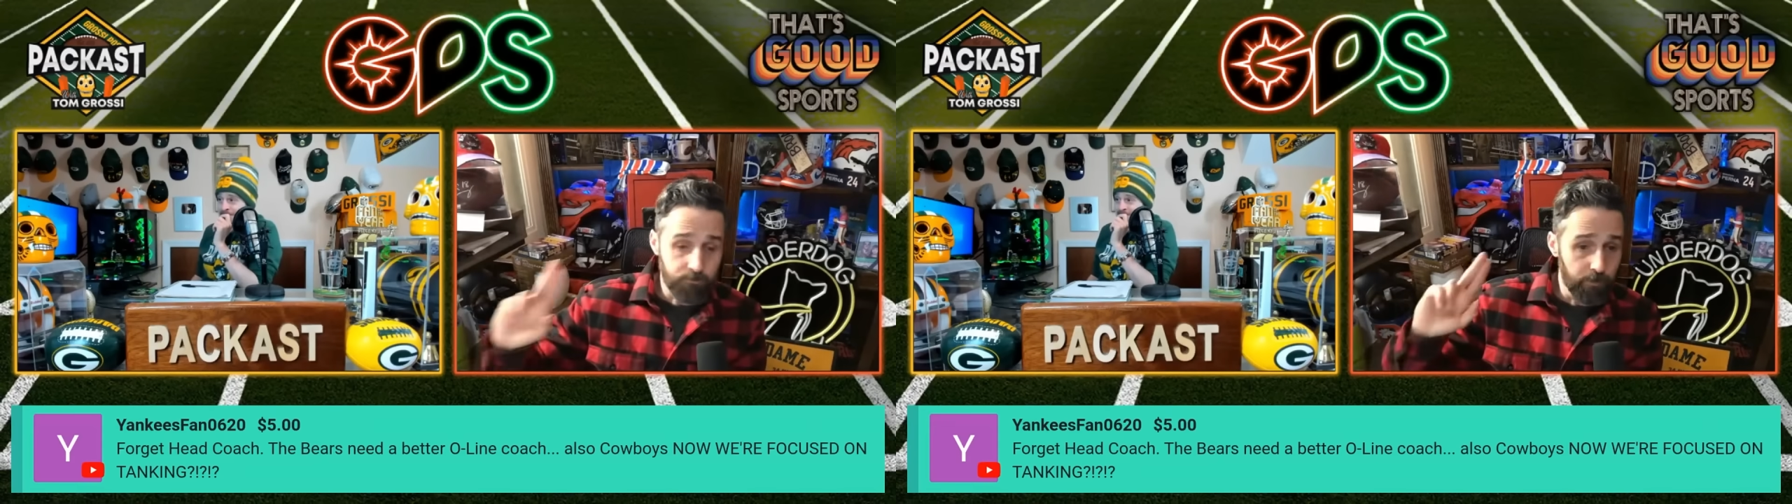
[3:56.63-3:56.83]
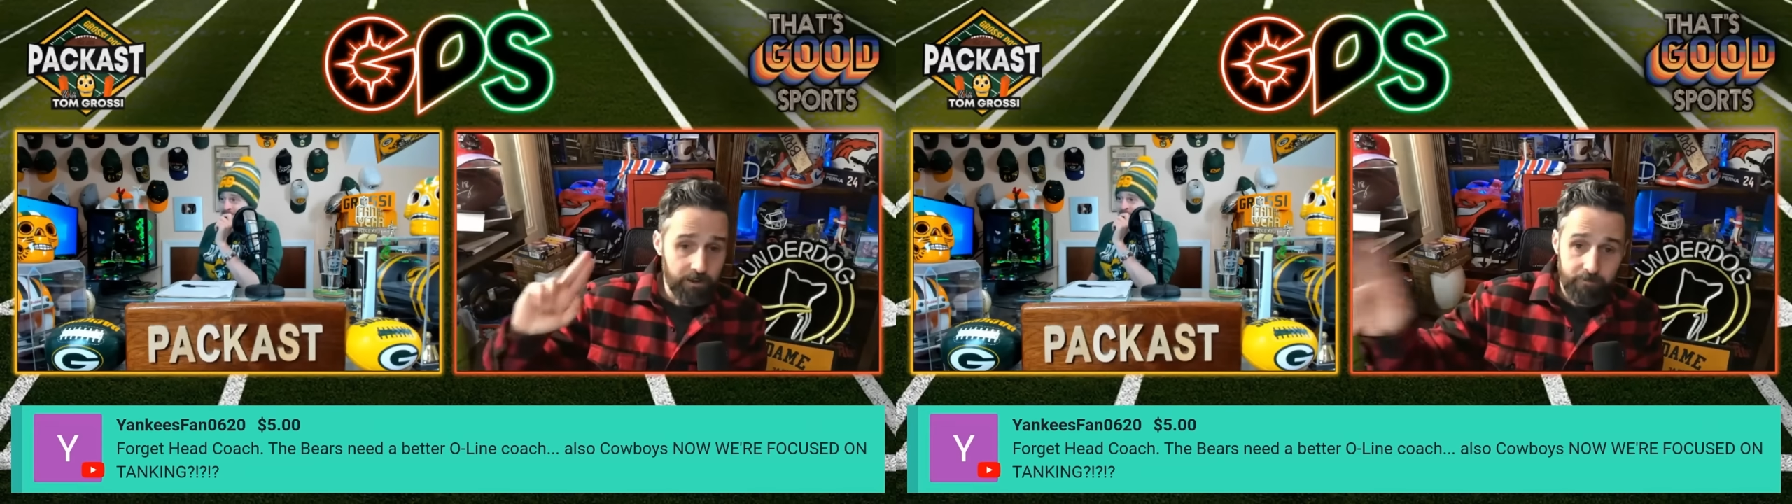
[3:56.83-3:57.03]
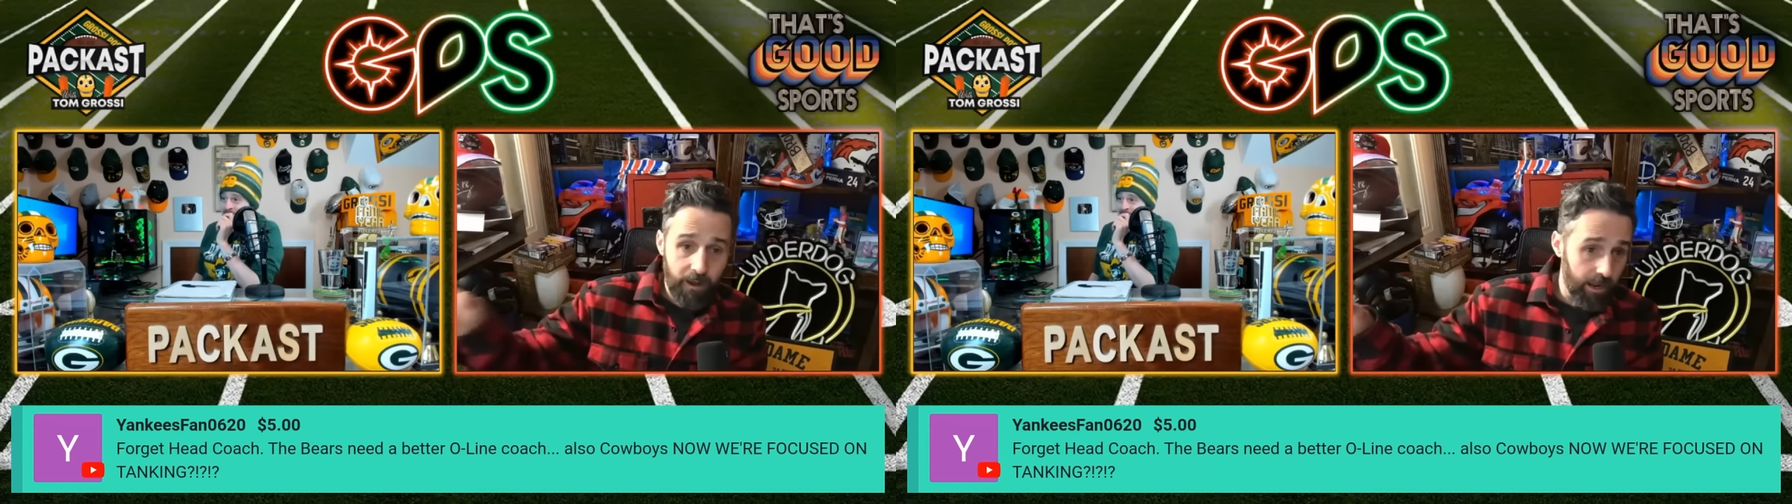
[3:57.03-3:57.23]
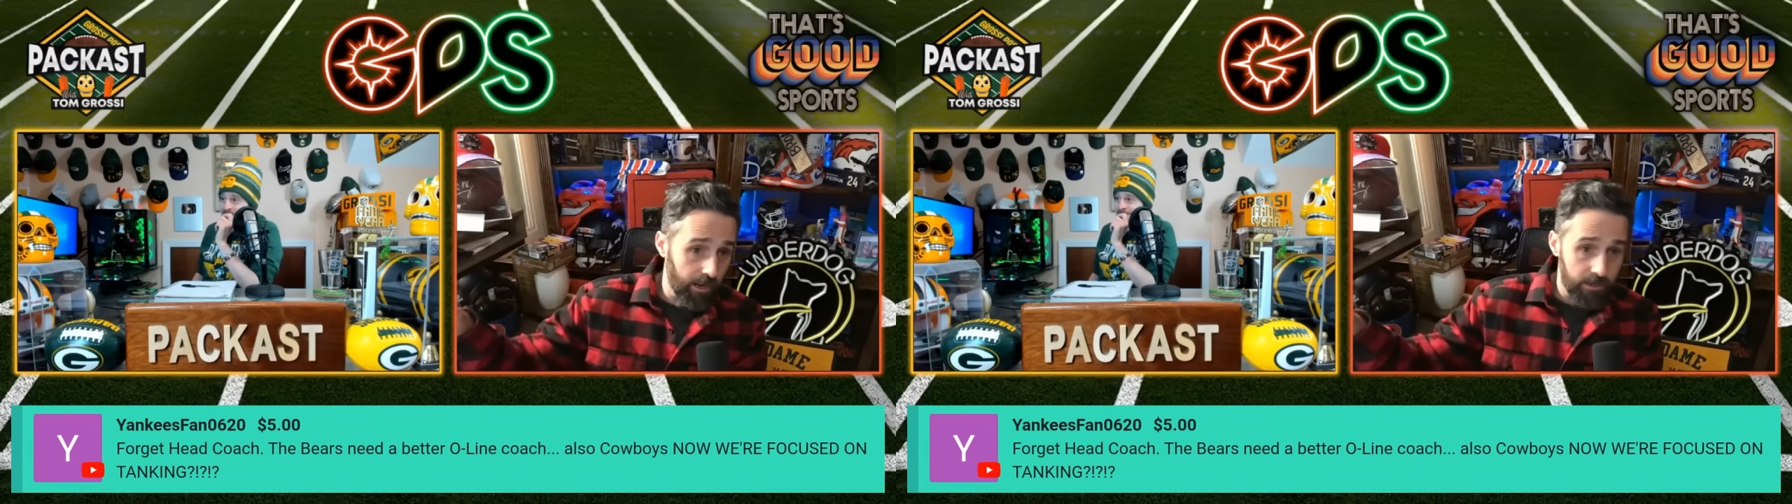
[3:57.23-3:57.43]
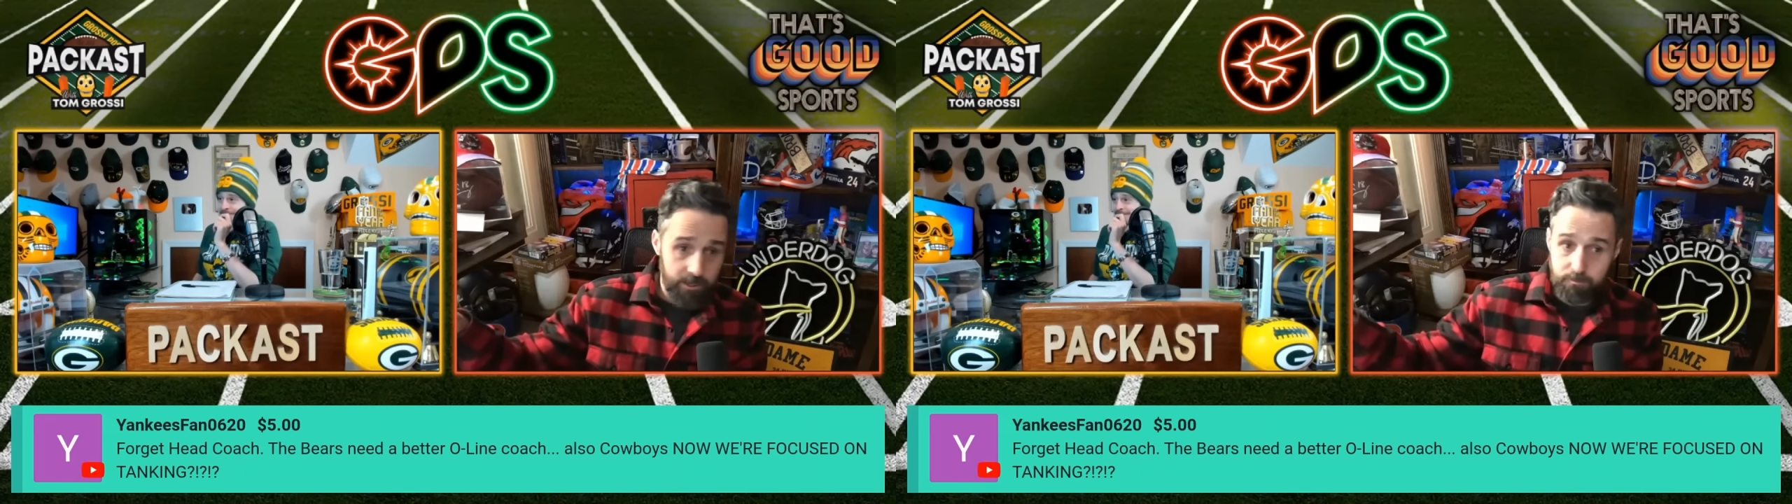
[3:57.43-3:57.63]

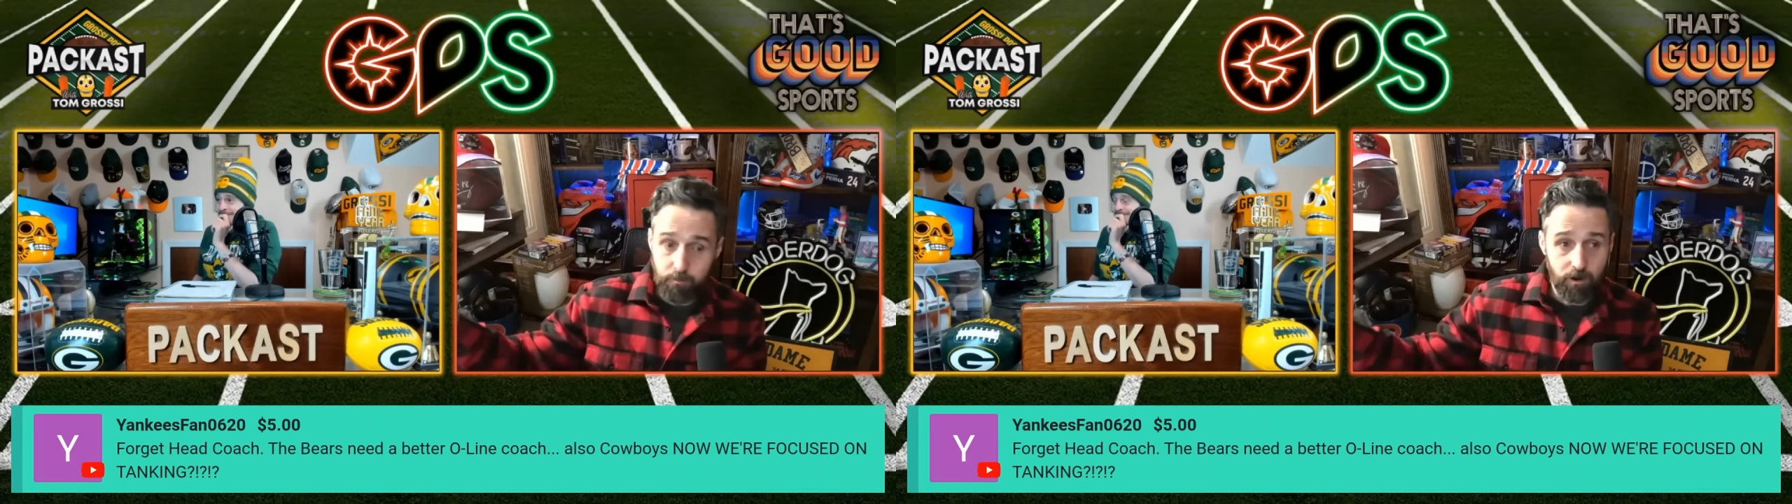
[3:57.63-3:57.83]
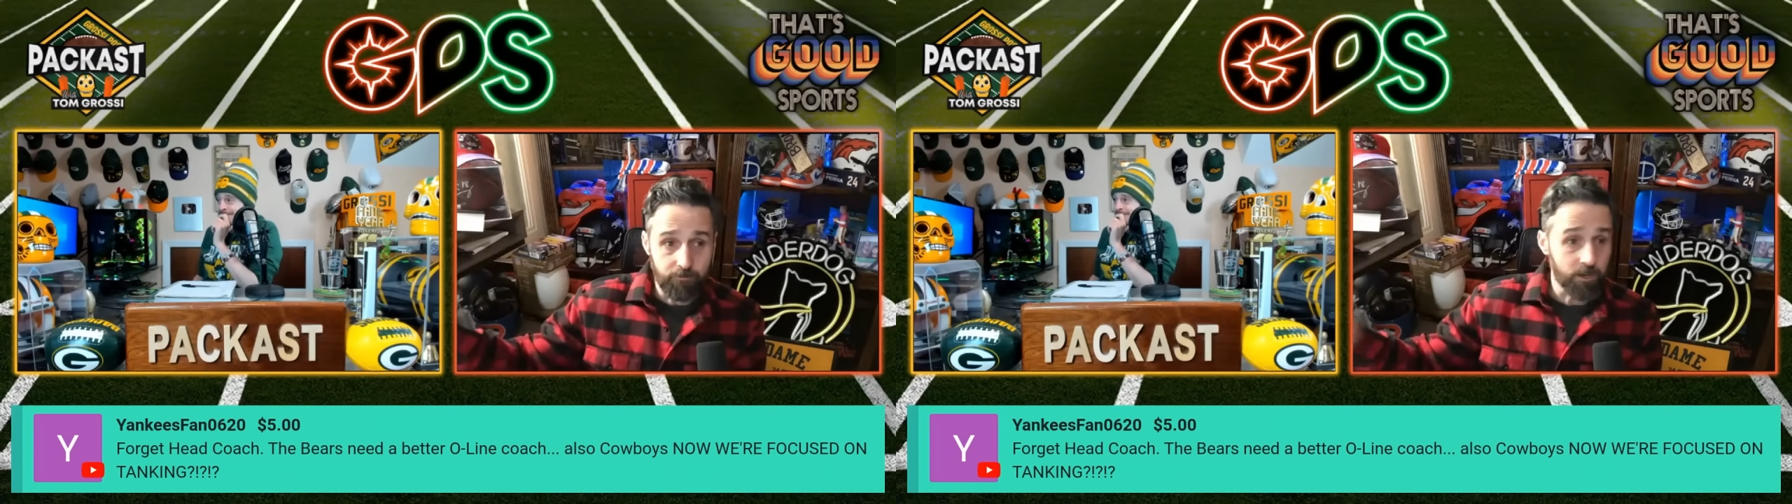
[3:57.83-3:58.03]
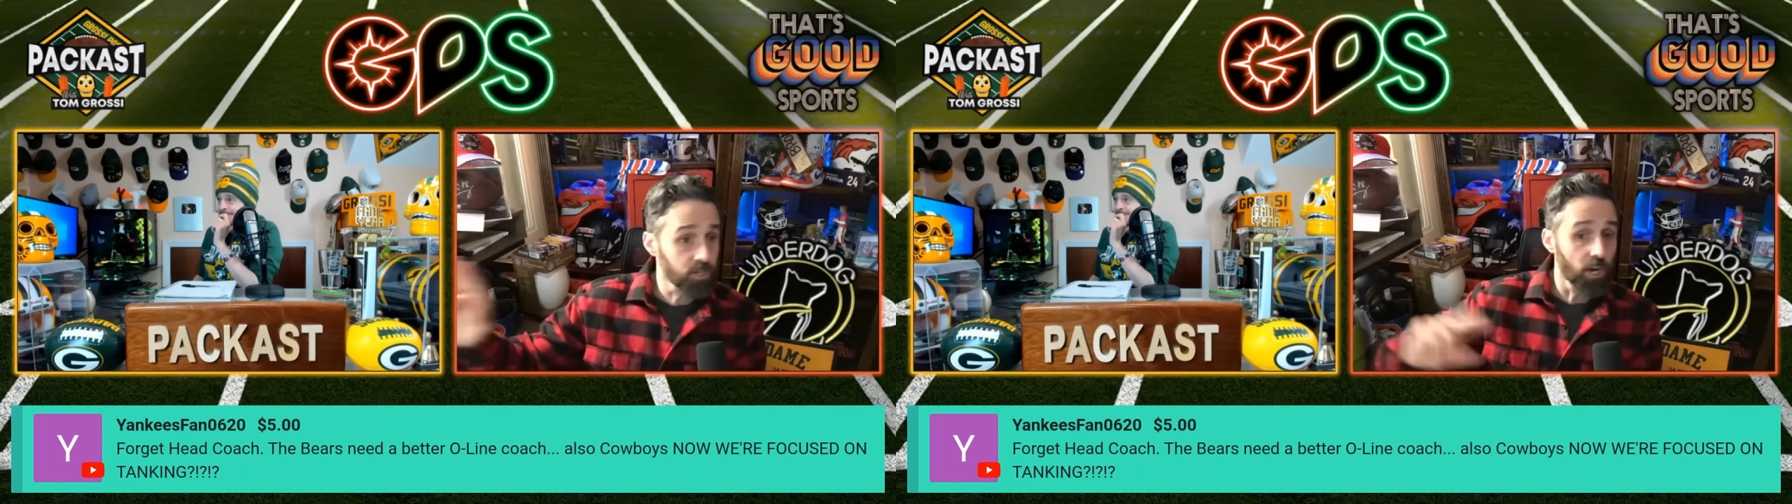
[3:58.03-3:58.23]
McVay is perfect.